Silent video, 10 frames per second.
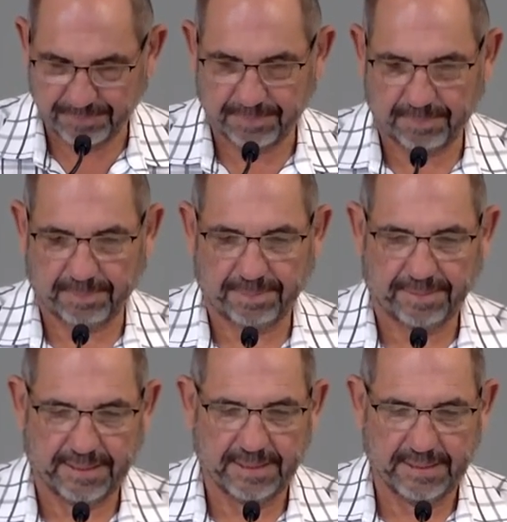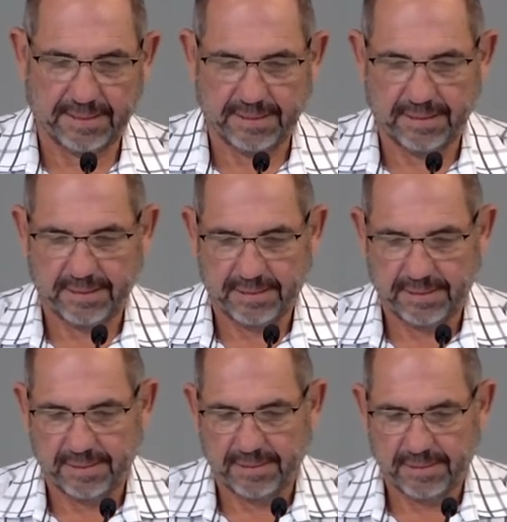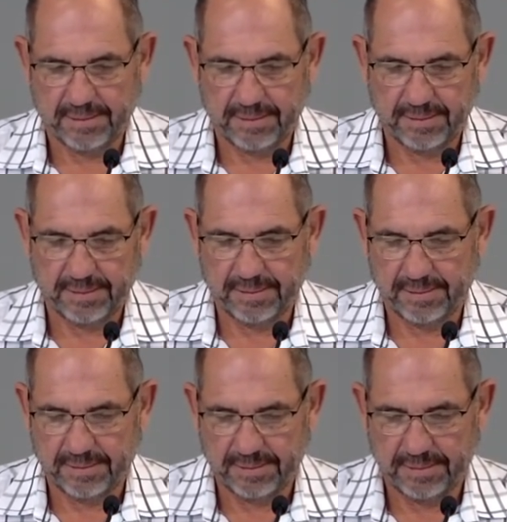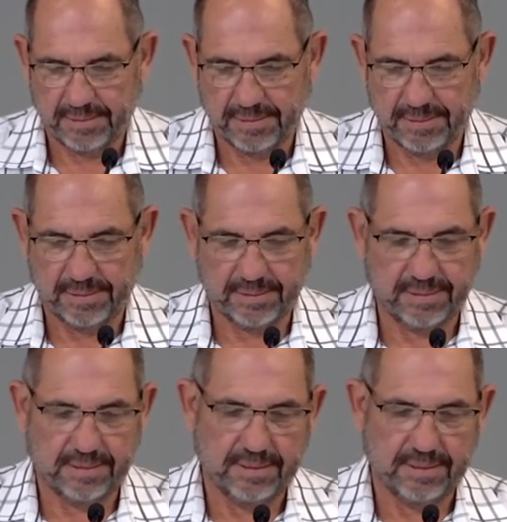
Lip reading: [no speech]